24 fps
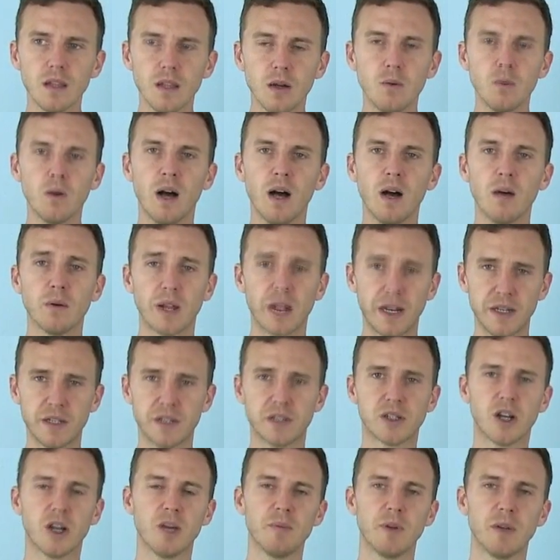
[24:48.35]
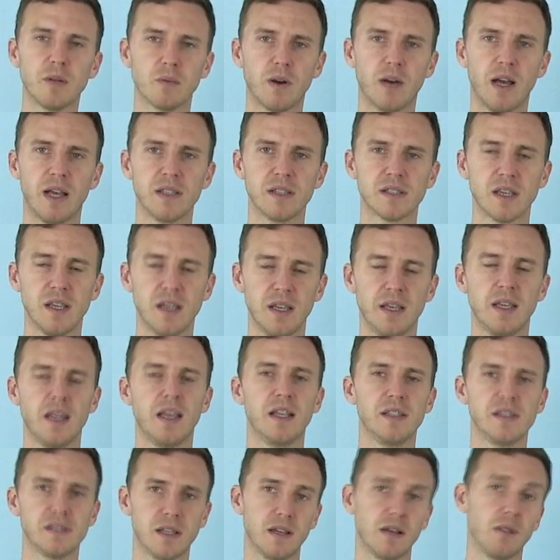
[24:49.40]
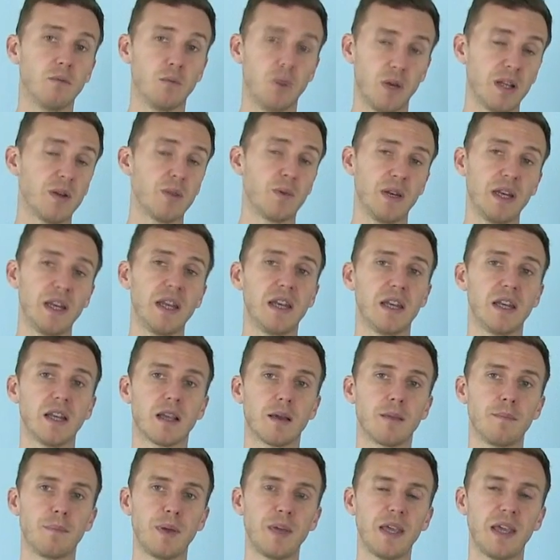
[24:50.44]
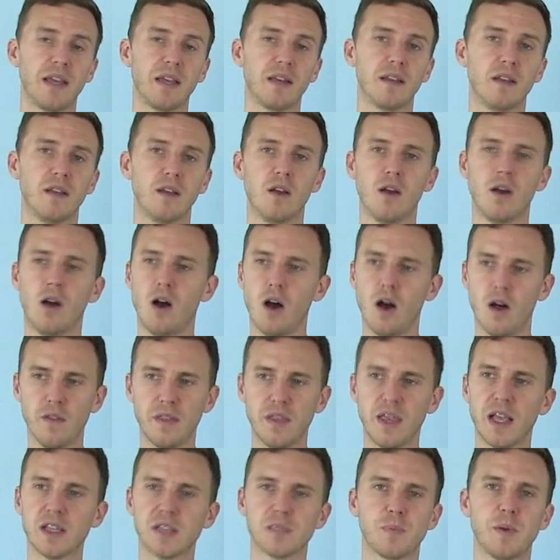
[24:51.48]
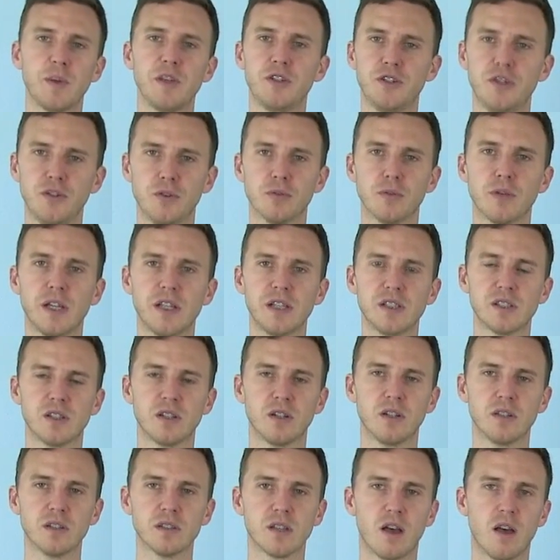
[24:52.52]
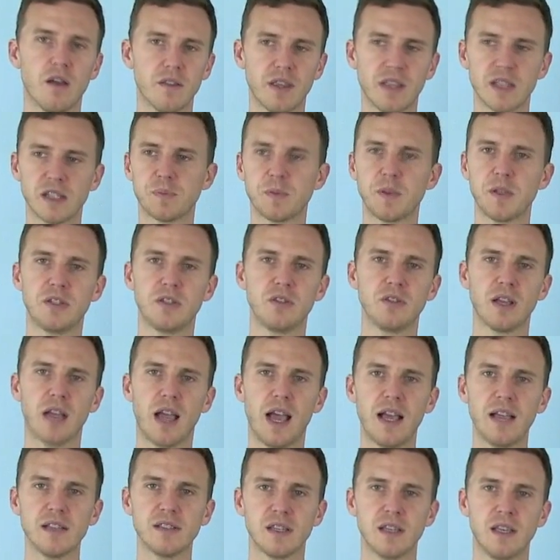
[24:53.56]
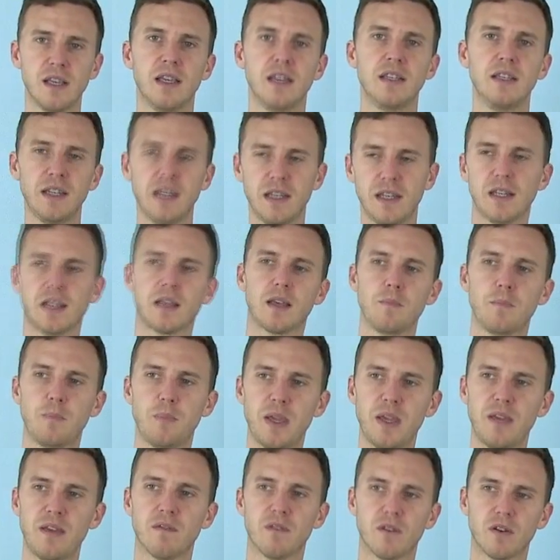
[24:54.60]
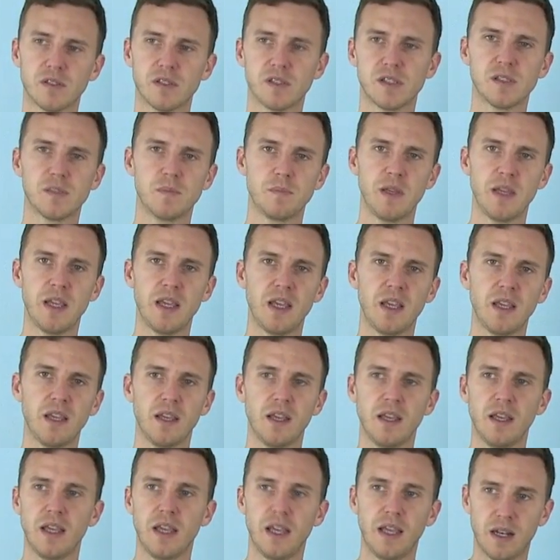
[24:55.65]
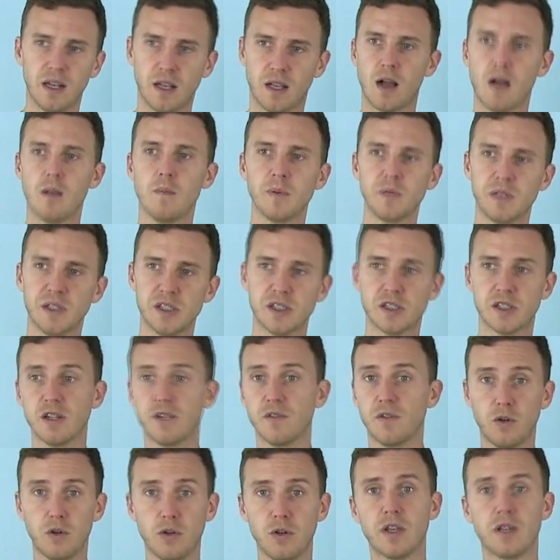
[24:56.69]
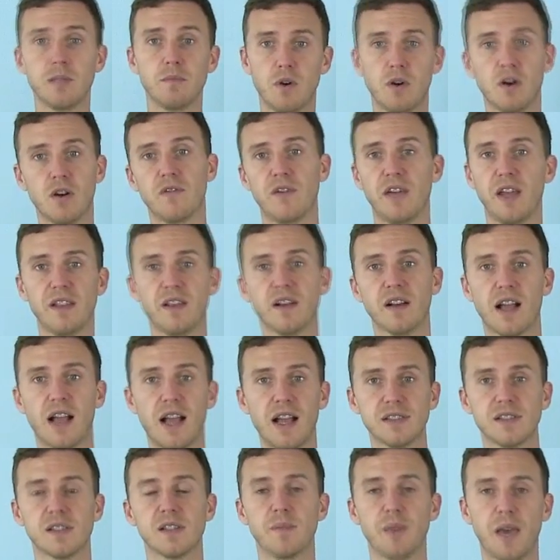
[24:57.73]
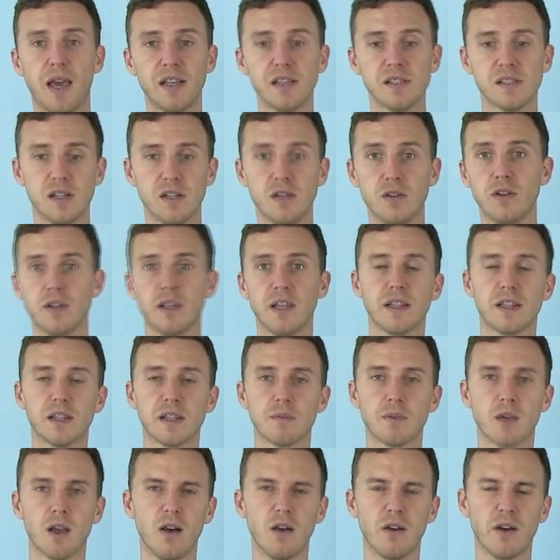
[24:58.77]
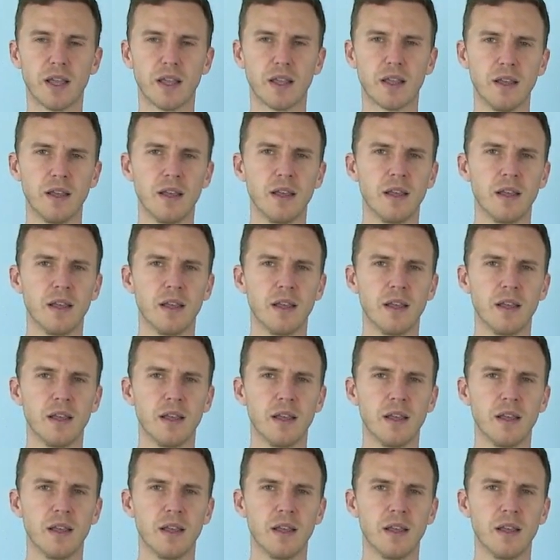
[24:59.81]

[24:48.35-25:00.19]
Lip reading: Well, what I determined is we needed to compete. All the SP2 regionals, all the SP2 guys needed to compete versus me in a competition of who can motivate their guys the best and who can get them going.